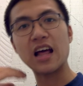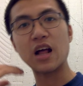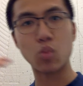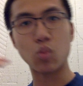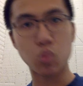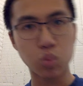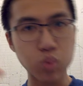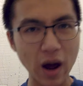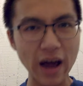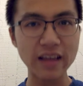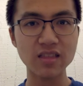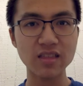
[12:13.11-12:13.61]

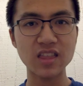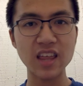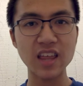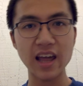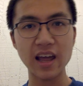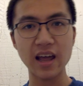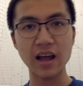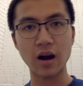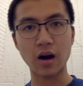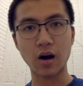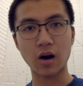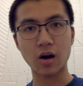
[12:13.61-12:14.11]
Right
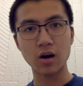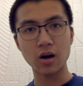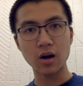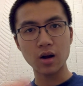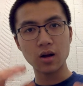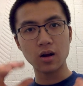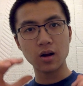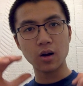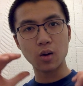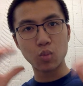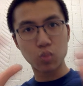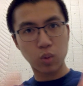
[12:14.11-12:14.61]
there.
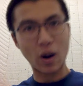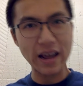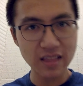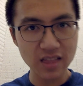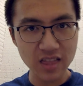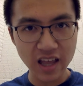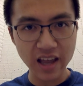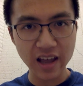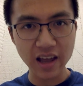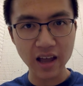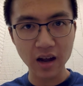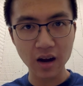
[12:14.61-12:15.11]
Right
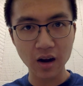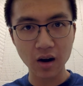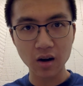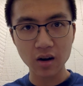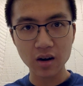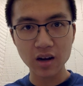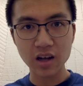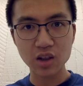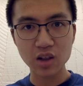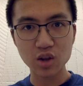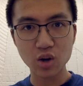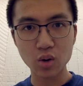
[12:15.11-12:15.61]
there,
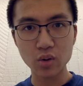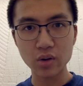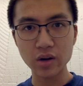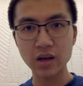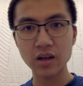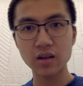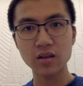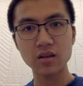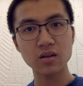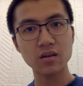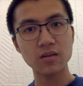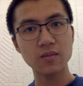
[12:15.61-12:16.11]
it
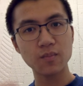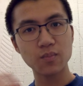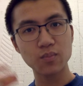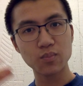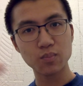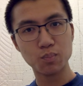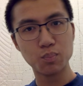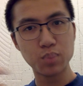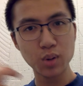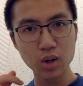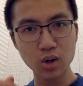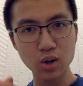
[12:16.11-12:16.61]
loaded.
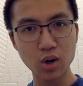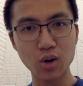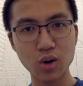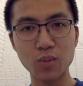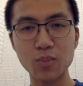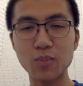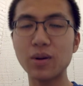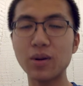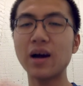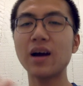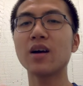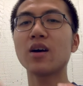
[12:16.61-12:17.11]

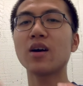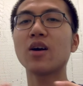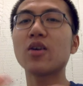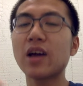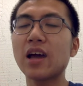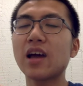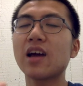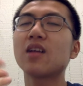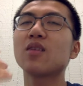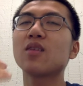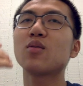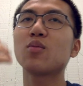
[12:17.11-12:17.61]
Boom. But
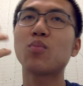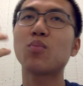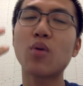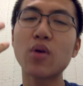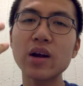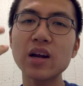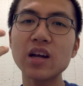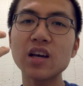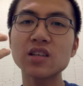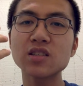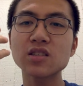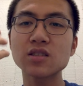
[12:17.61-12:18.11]
okay, and the
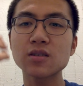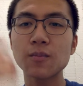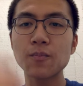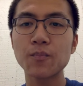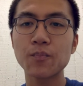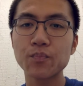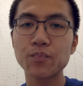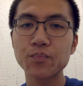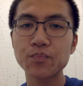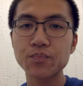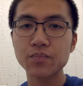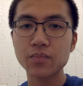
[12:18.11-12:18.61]
point is,
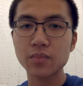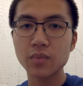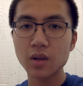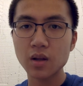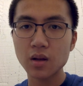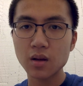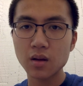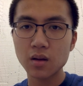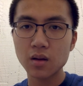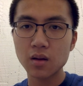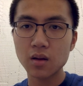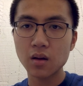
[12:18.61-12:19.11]

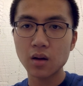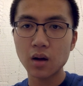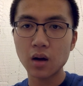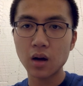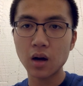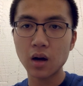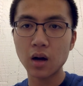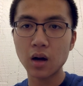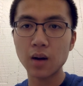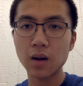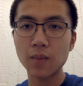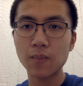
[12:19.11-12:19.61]

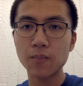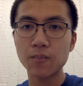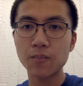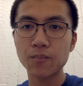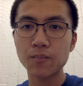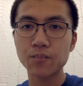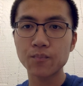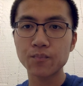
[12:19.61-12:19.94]
wait.